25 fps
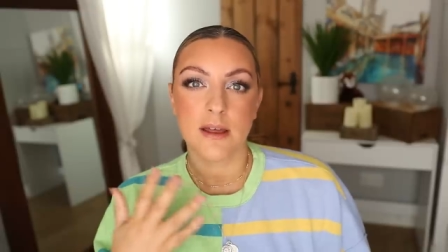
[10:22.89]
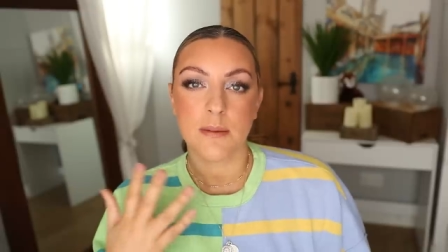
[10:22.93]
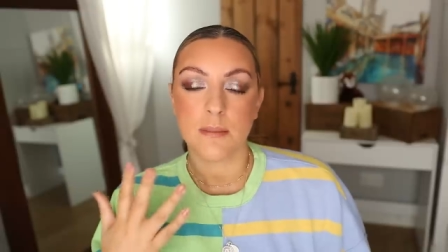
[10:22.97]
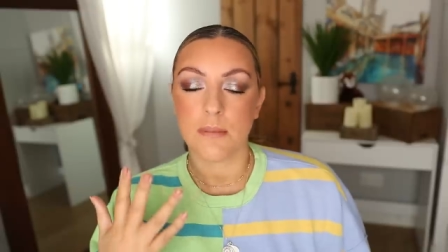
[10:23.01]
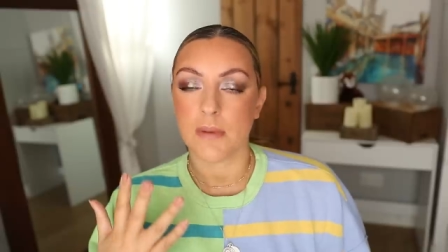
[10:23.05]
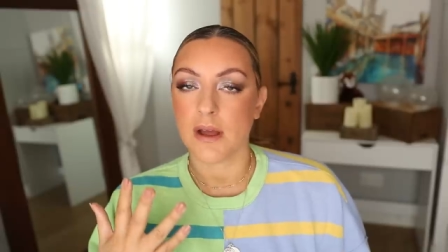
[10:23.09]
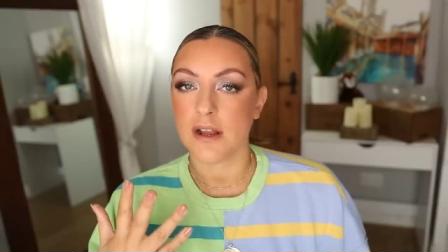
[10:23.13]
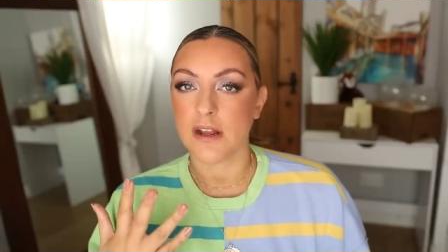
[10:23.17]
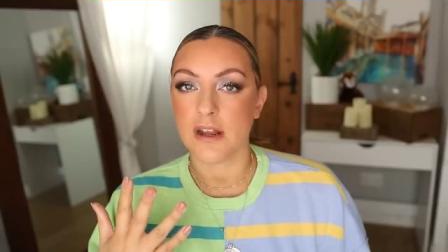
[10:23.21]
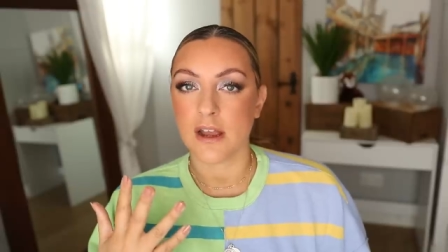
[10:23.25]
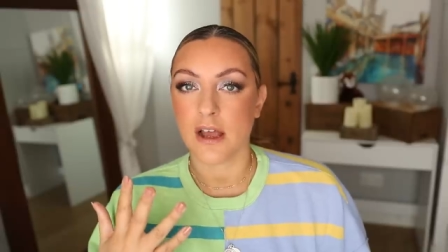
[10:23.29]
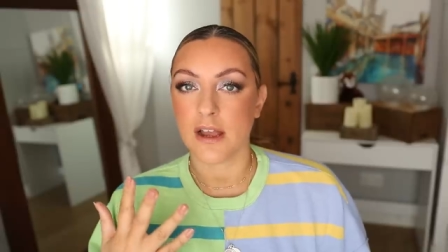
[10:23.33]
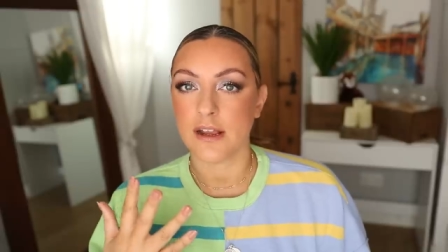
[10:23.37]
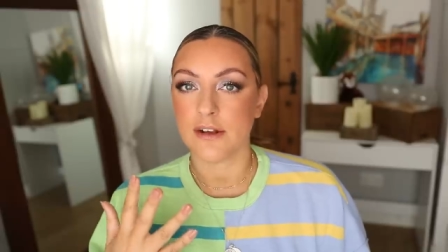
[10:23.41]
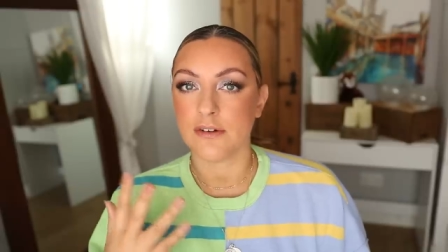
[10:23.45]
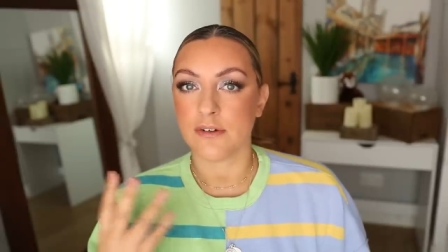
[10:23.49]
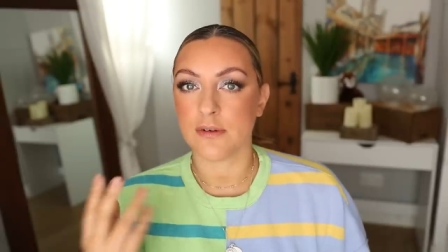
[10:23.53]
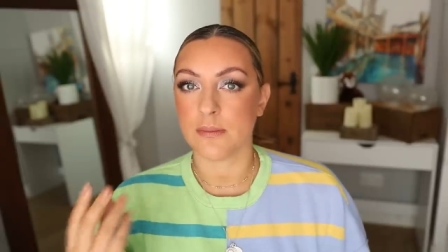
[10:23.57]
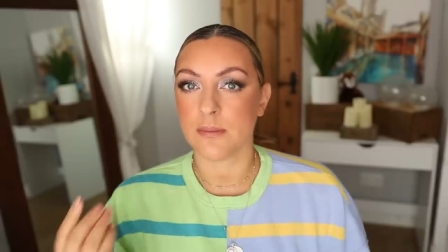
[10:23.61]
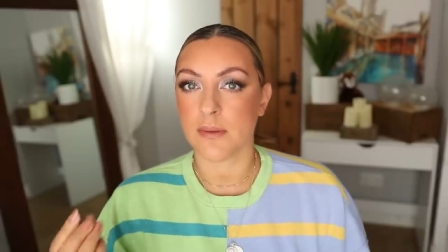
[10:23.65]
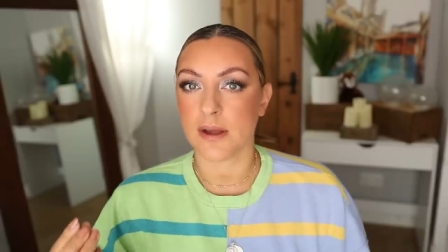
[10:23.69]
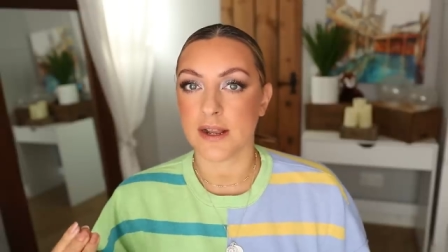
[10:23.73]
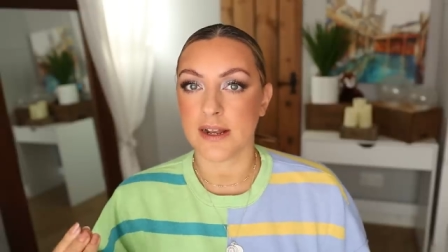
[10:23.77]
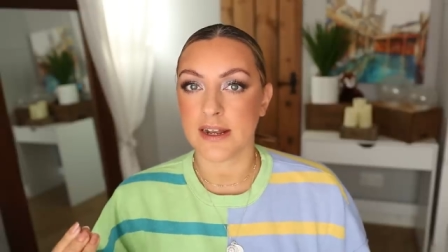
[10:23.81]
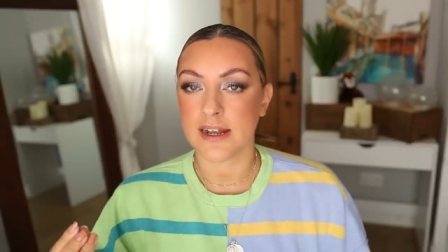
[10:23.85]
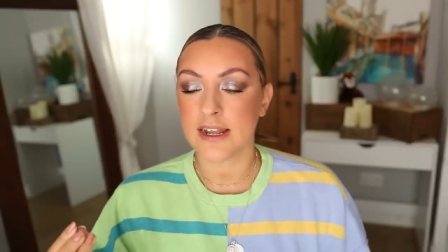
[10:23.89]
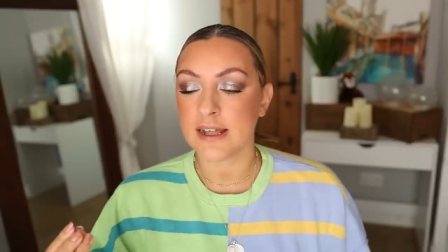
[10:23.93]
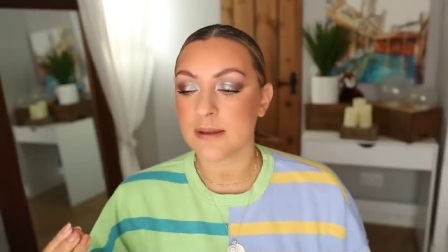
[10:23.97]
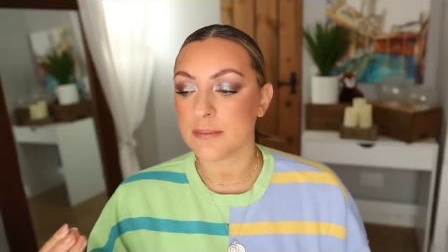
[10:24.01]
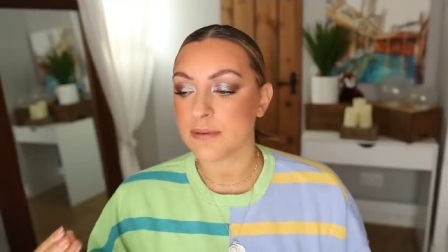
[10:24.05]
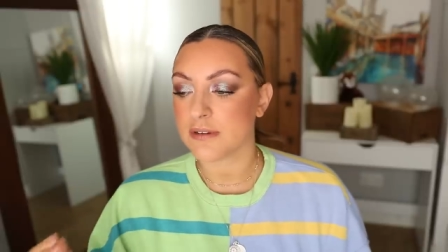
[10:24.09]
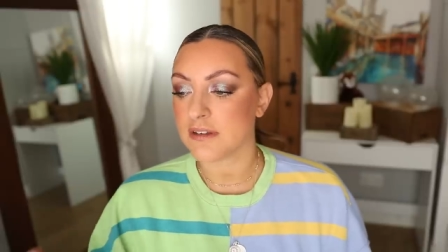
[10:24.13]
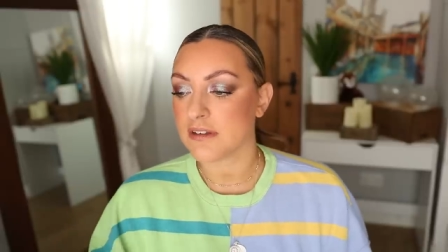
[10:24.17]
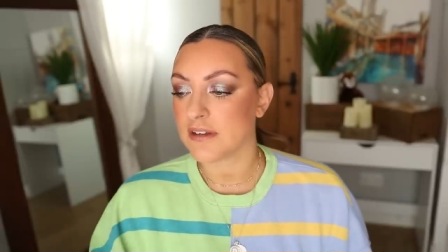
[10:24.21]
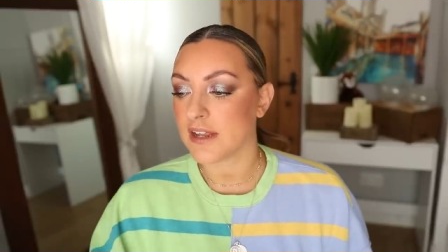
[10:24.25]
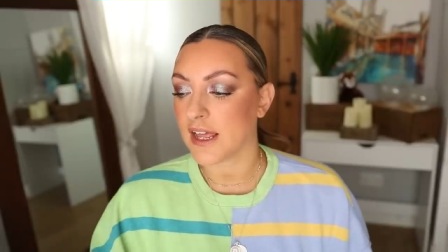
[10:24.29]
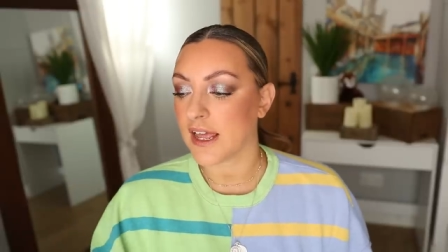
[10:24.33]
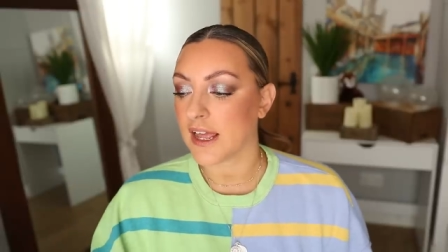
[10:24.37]
my liner and my
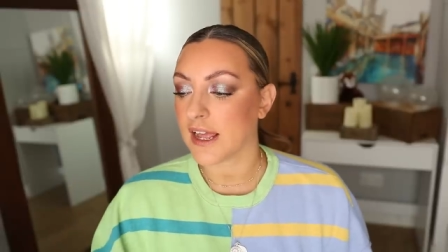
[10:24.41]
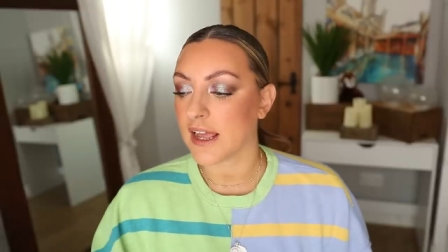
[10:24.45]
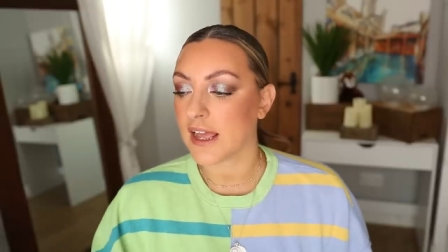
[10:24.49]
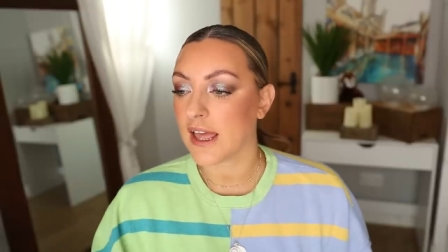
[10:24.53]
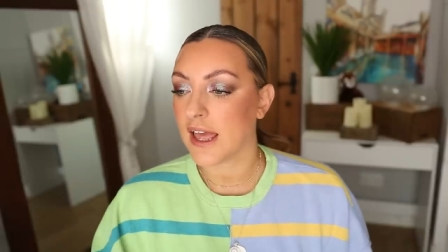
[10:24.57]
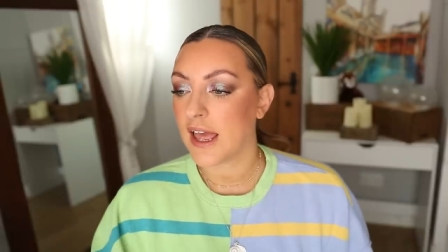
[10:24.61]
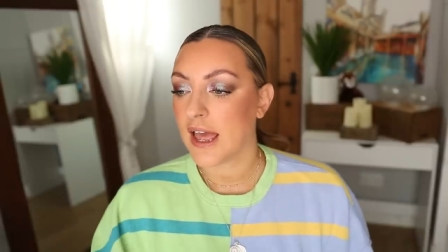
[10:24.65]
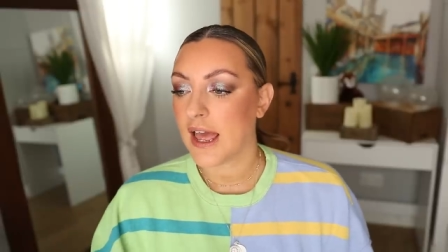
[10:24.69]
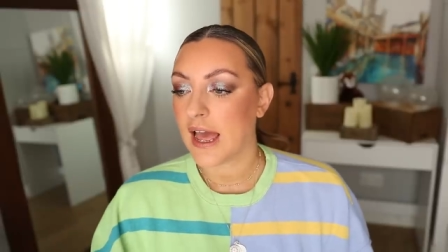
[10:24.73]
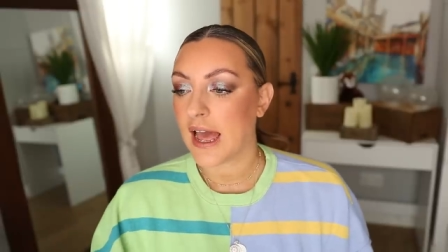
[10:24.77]
lipstick.